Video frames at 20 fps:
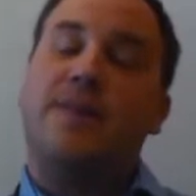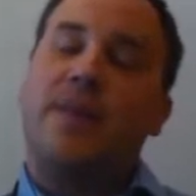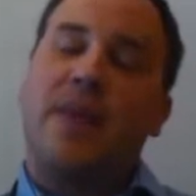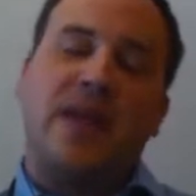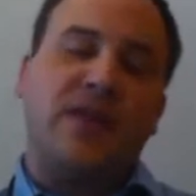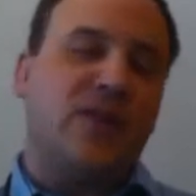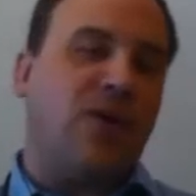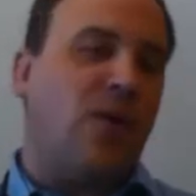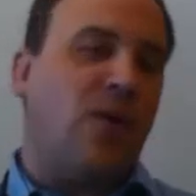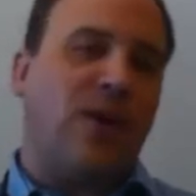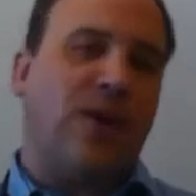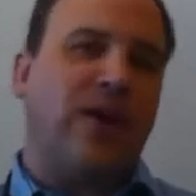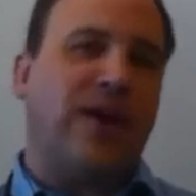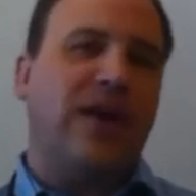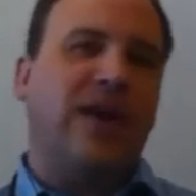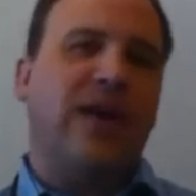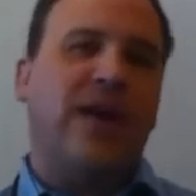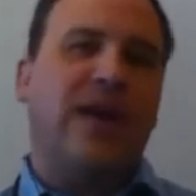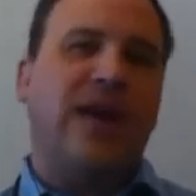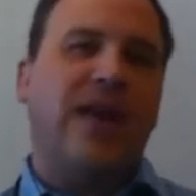And don't worry,
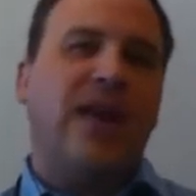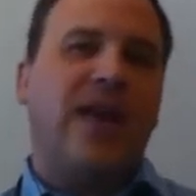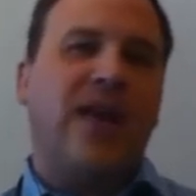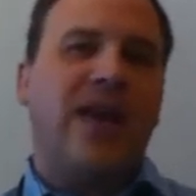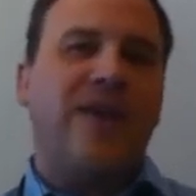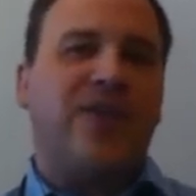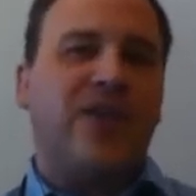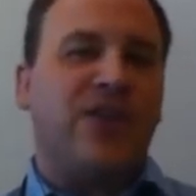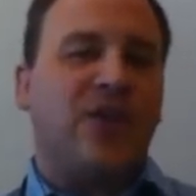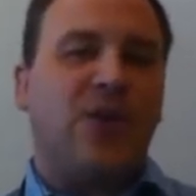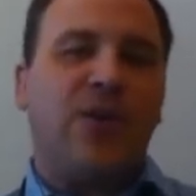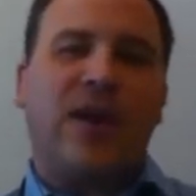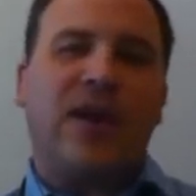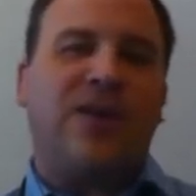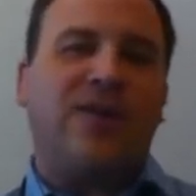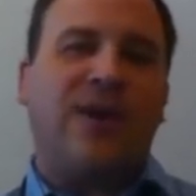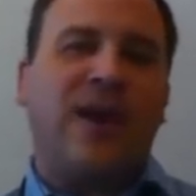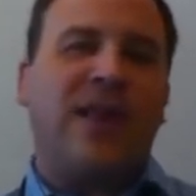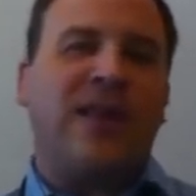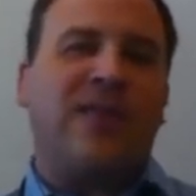if you don't get
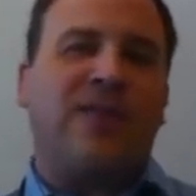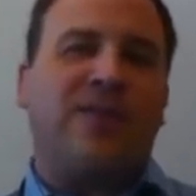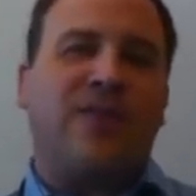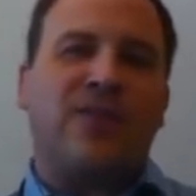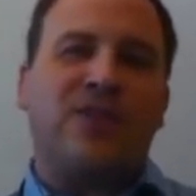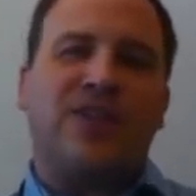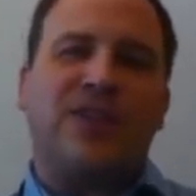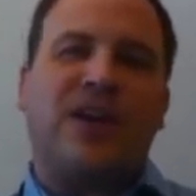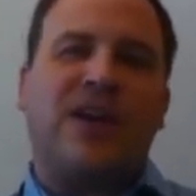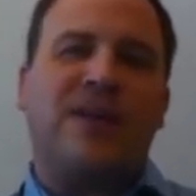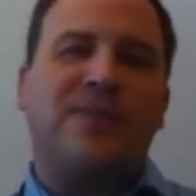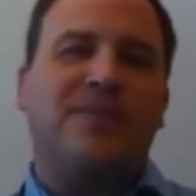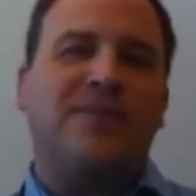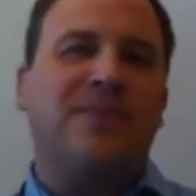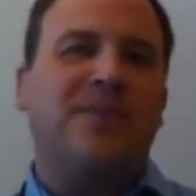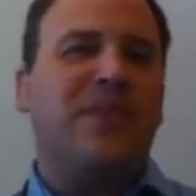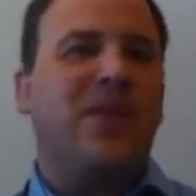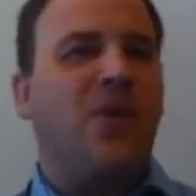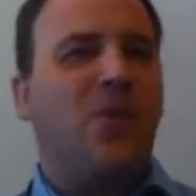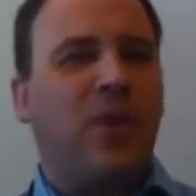it right the first time,
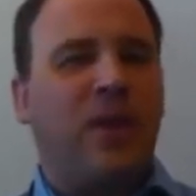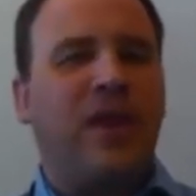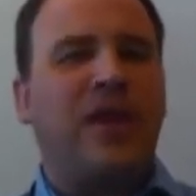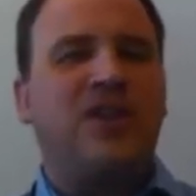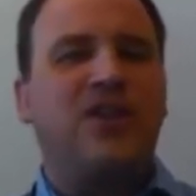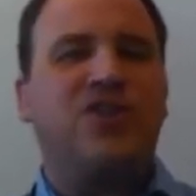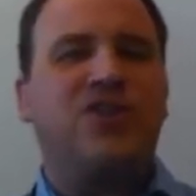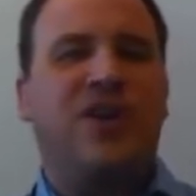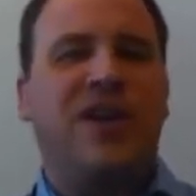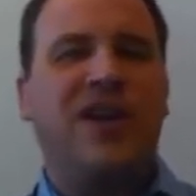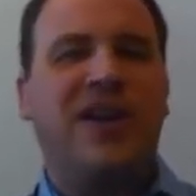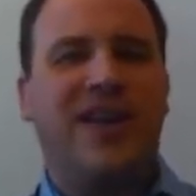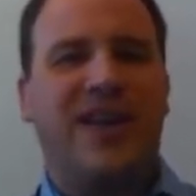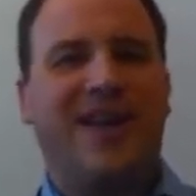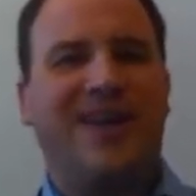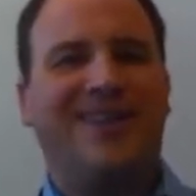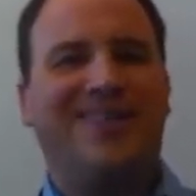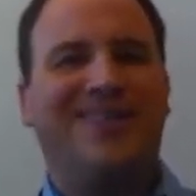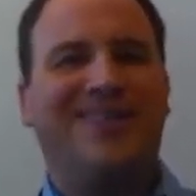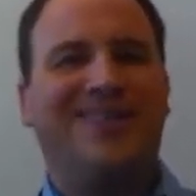we'll let you try again.